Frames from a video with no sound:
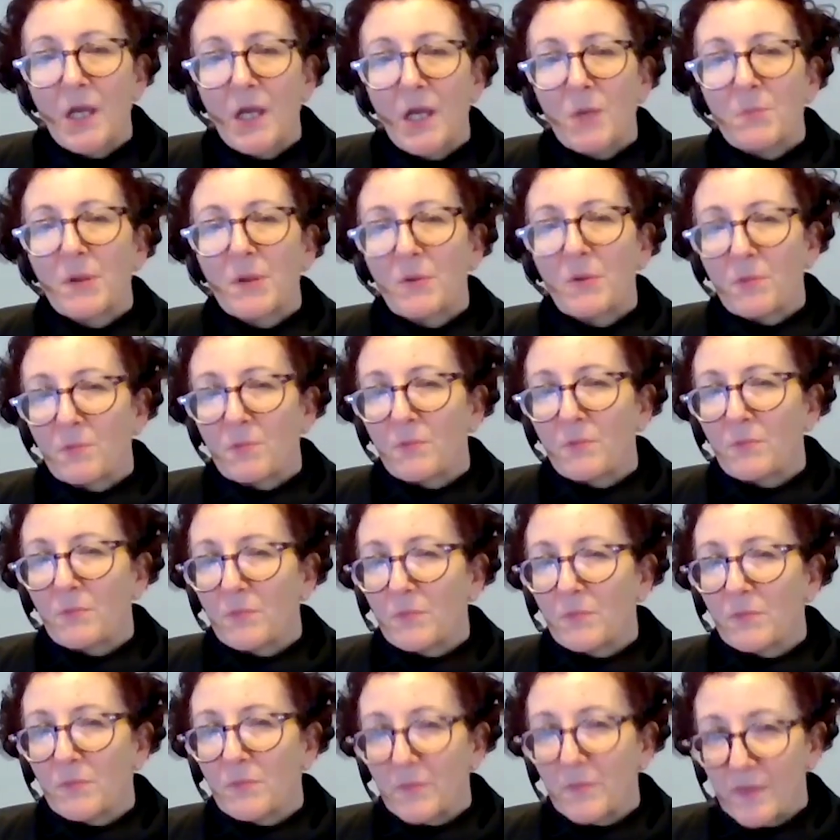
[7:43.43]
But
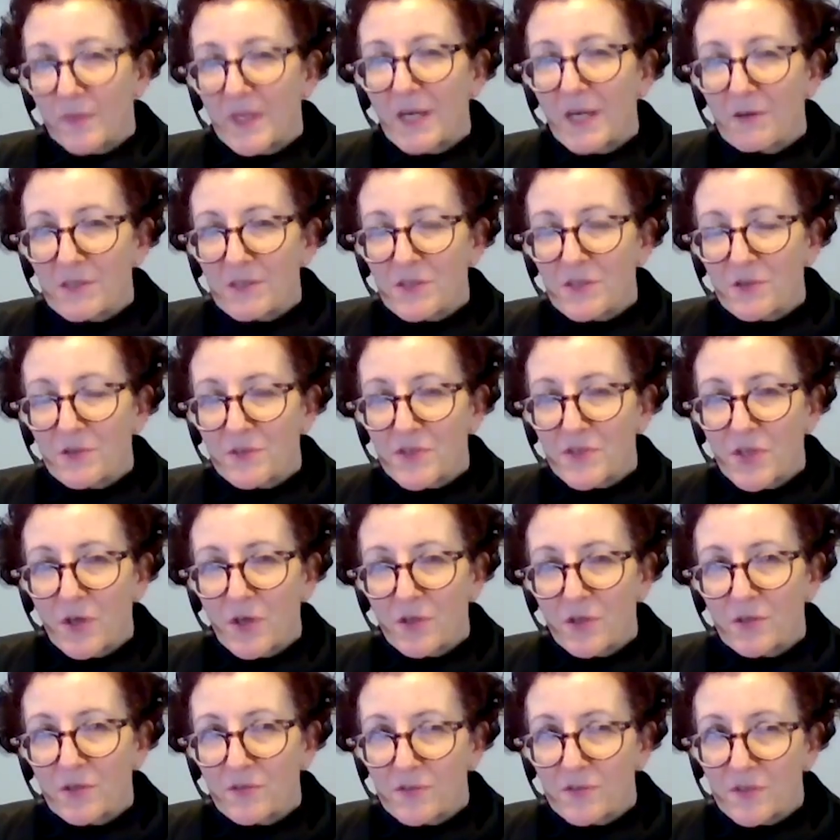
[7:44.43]
there is
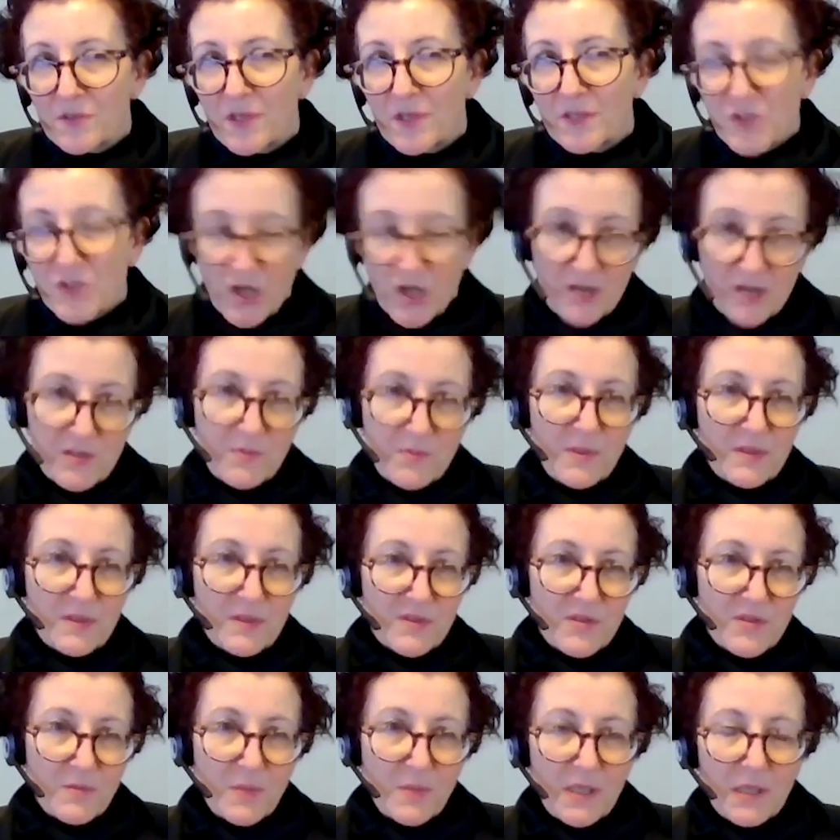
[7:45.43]
also judgment
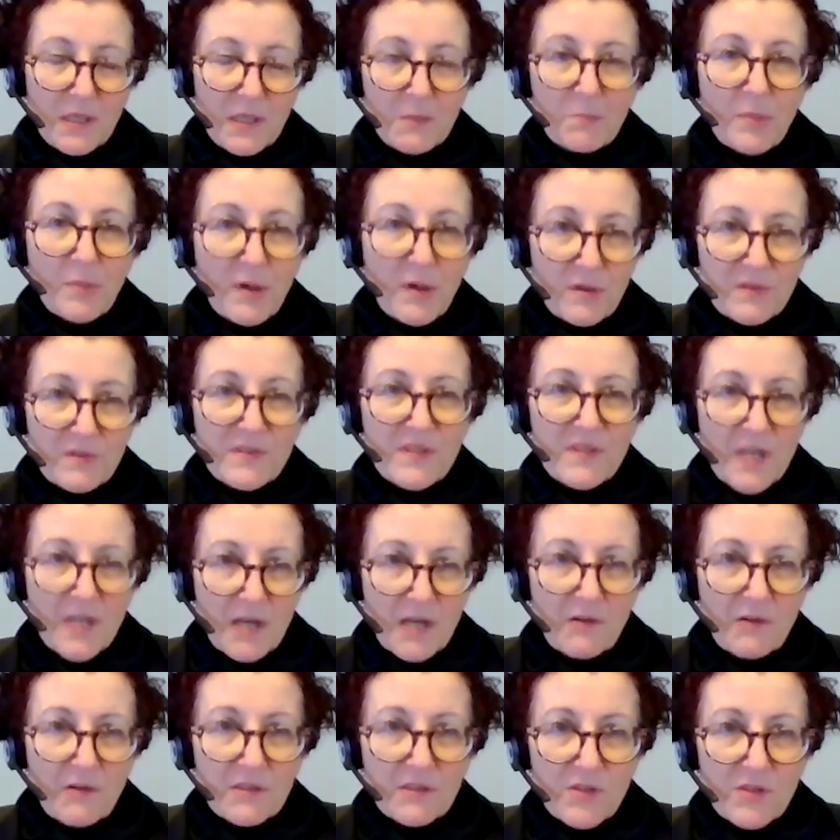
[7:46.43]
to be imposed
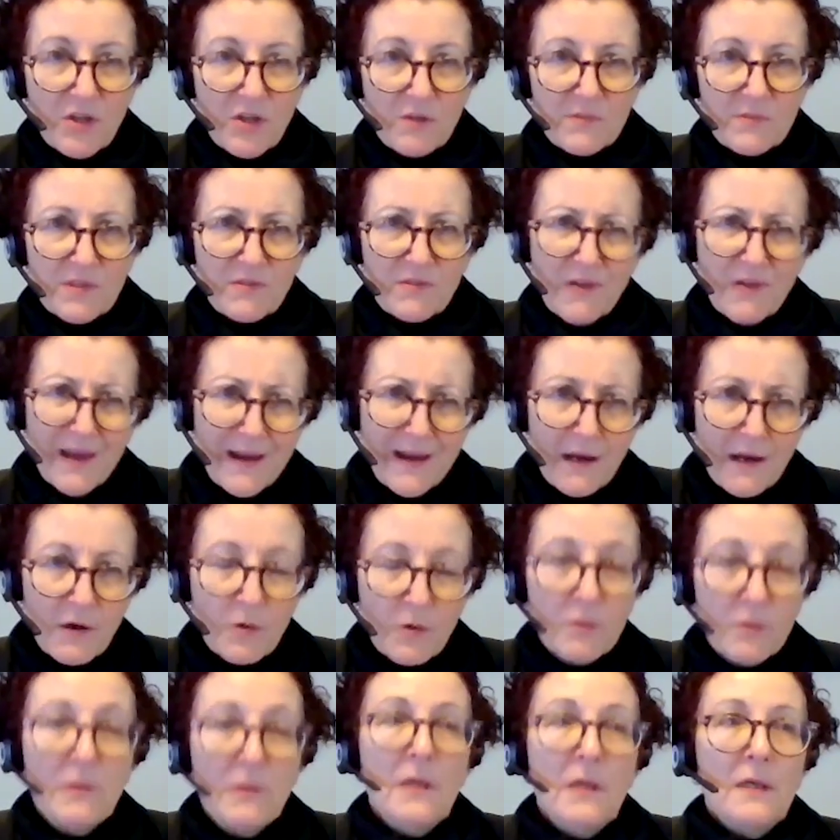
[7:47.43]
there in terms of
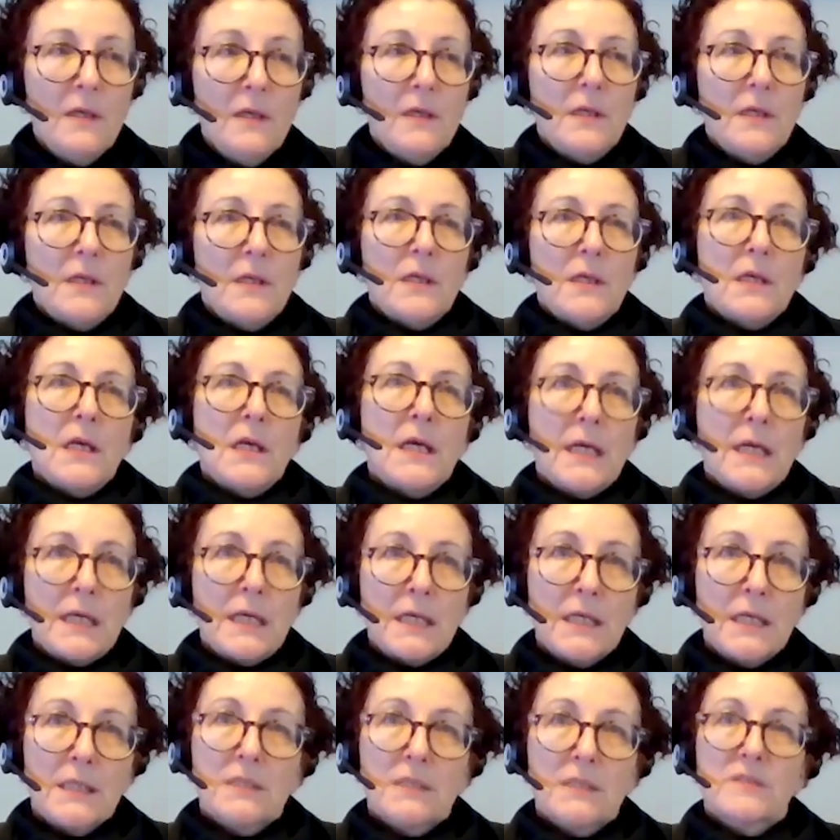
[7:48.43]
how
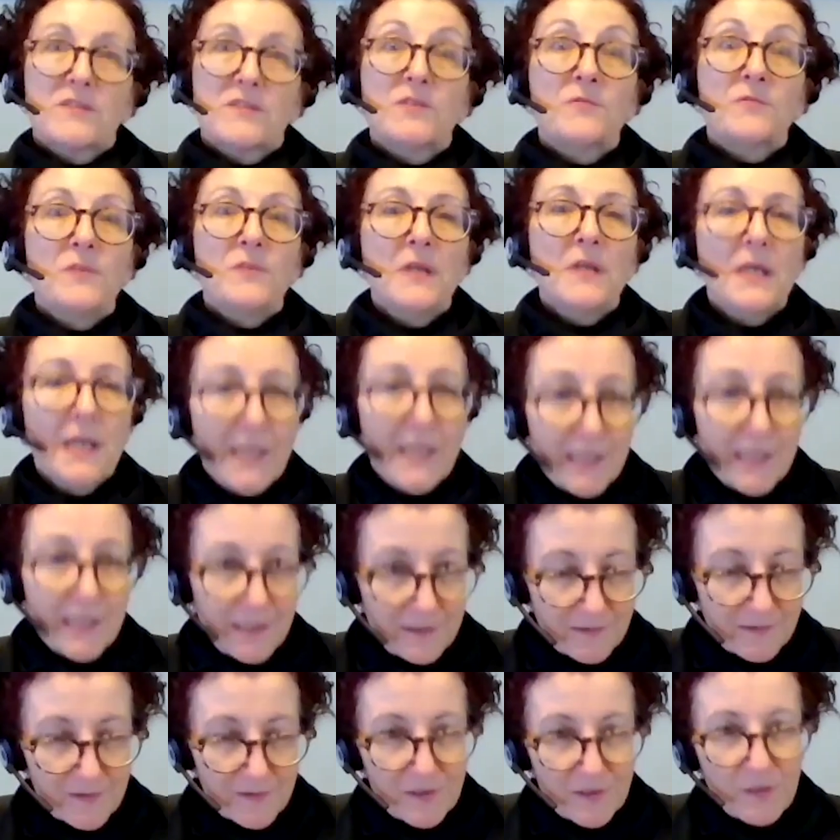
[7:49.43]

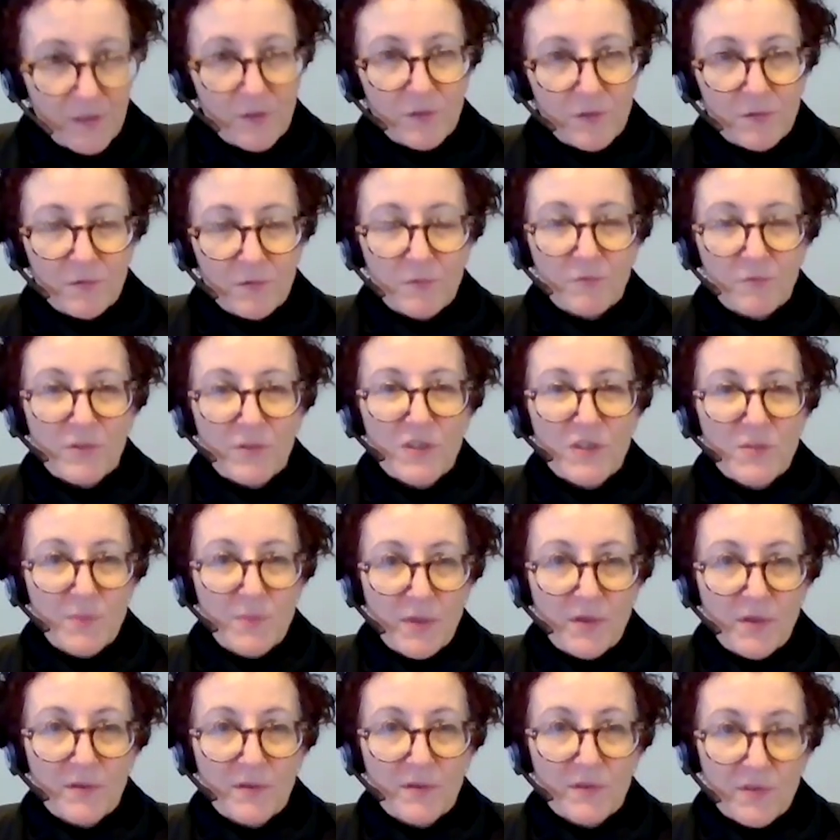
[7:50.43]
severely you
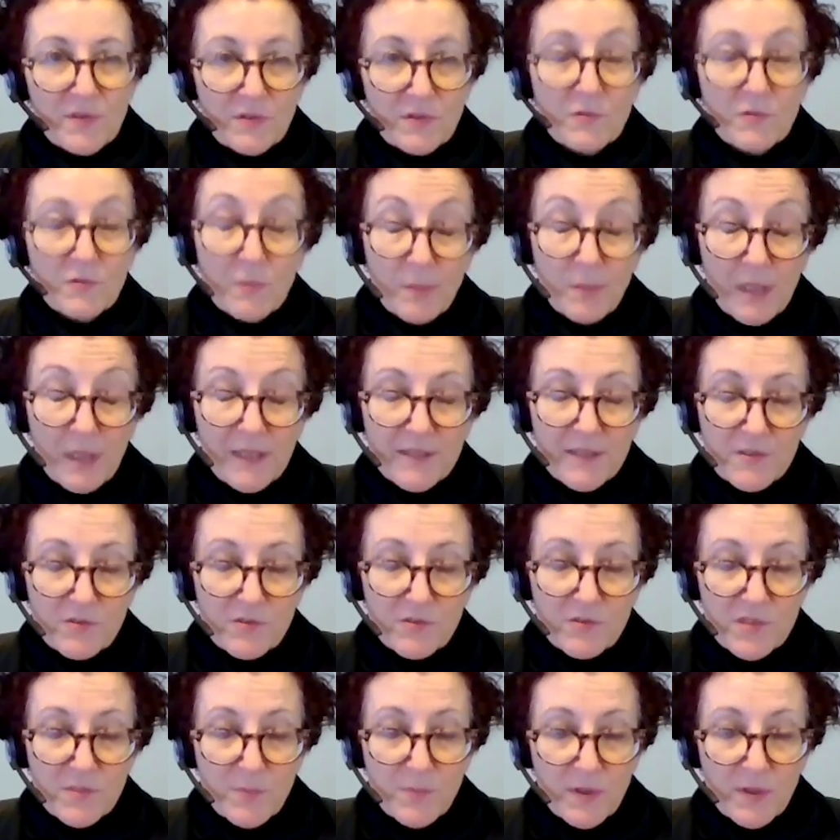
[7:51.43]
respond or the police
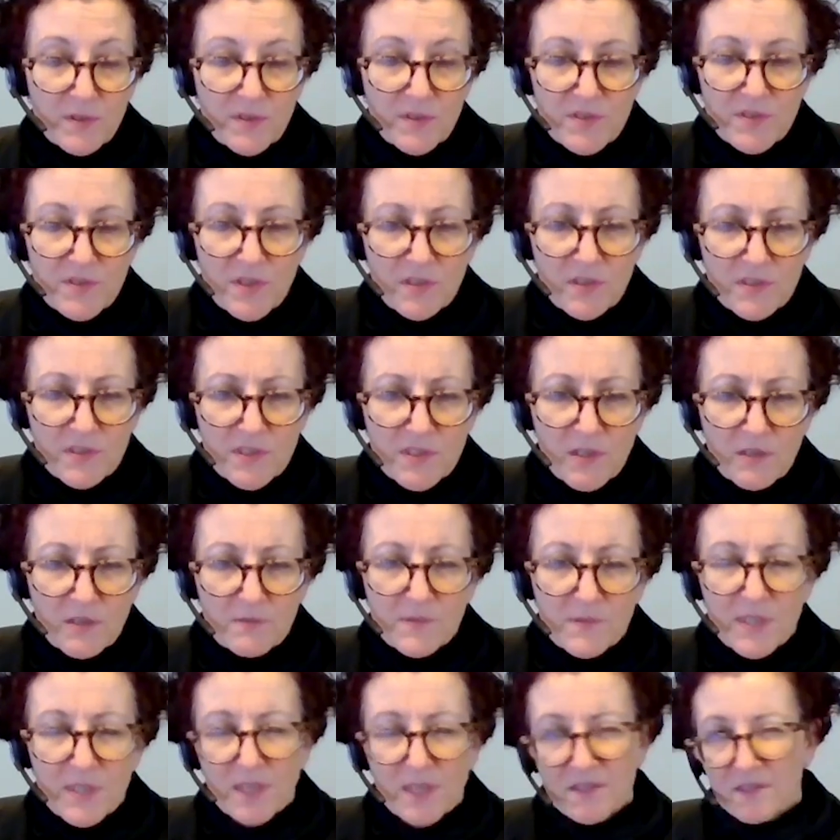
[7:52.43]
respond to certain
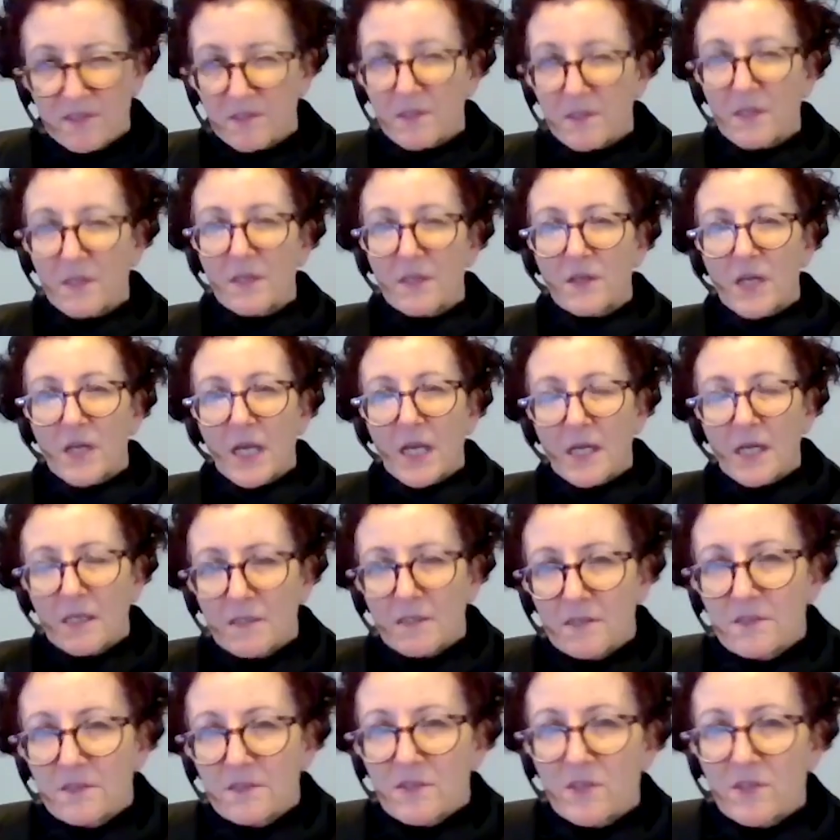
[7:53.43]
circumstances. Are you getting
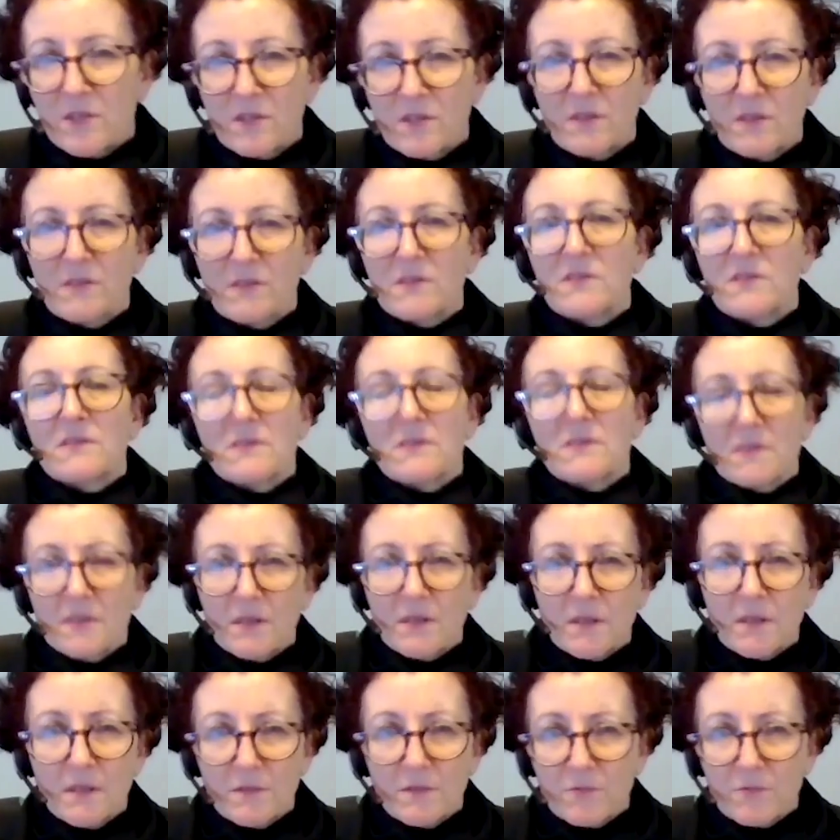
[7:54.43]
concerns
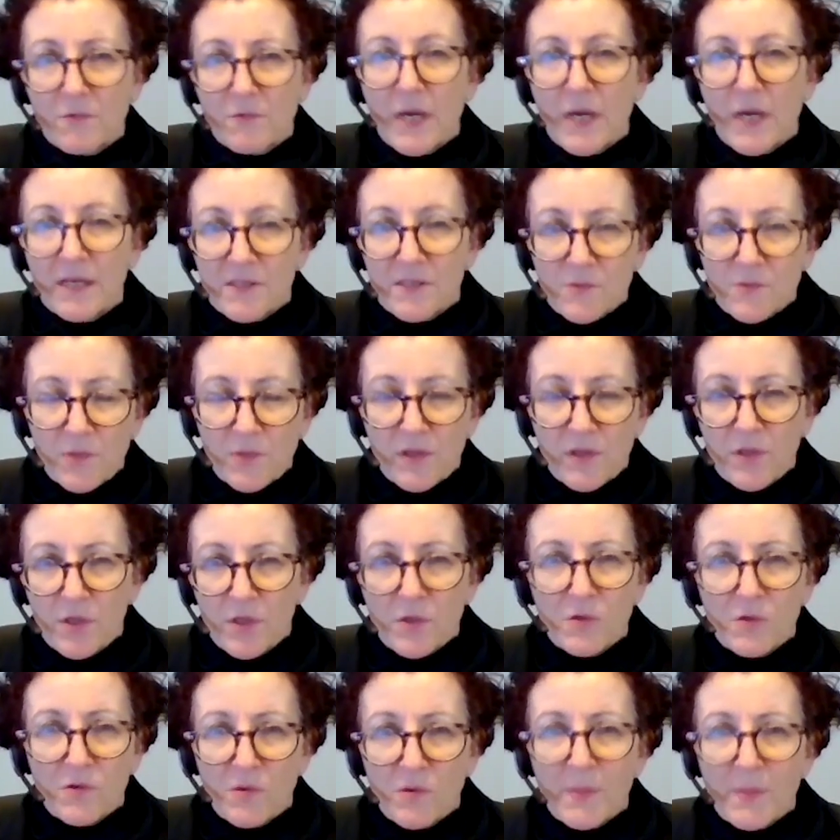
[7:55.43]
raised with
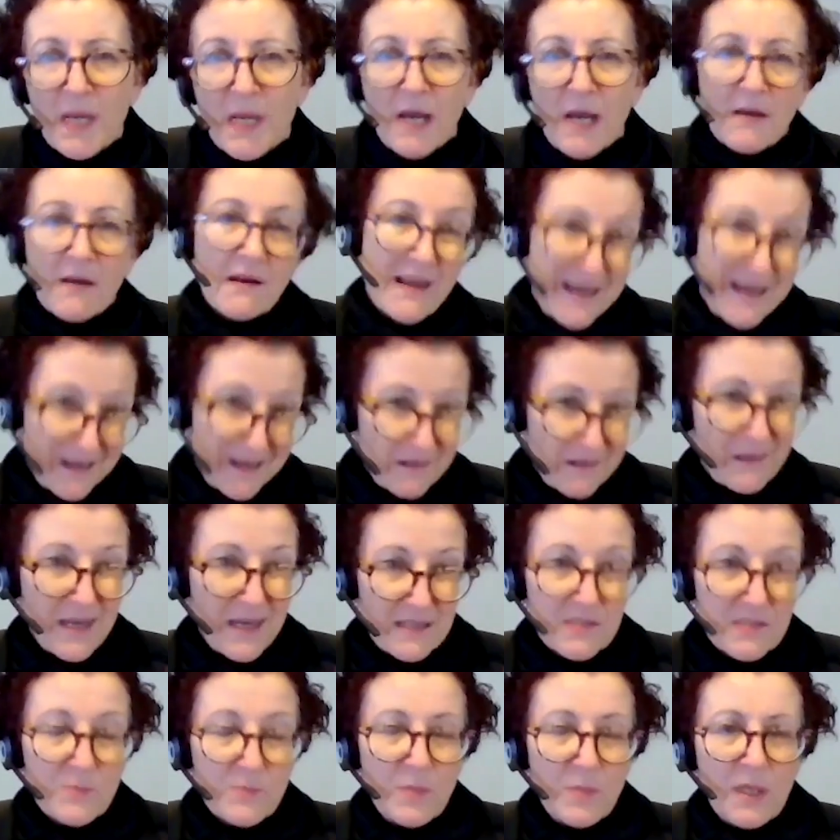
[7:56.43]
you about how
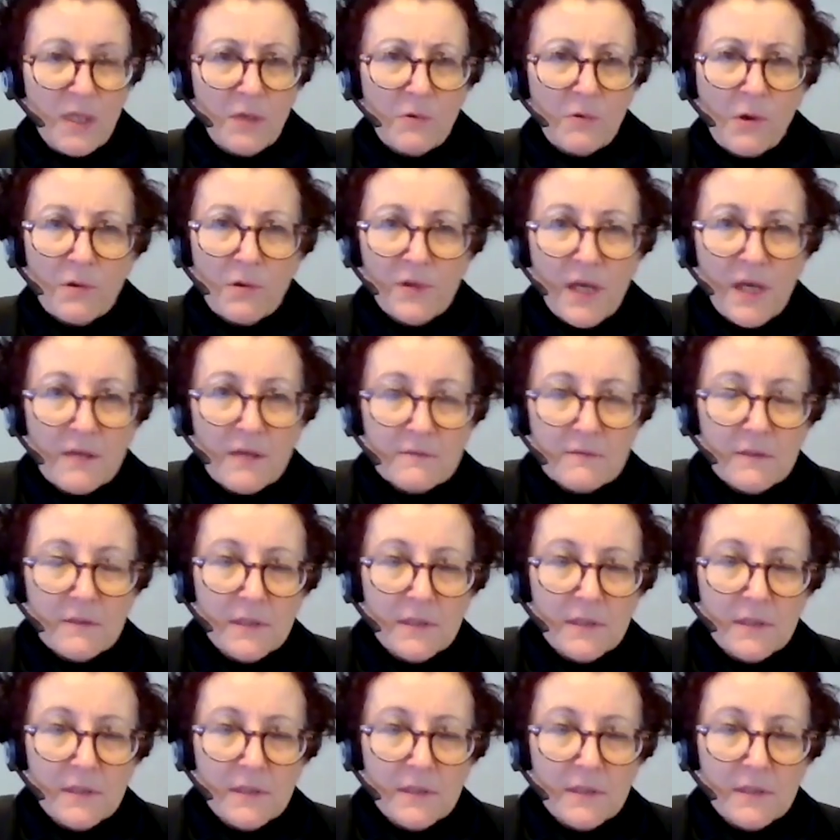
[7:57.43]
that's being rolled out?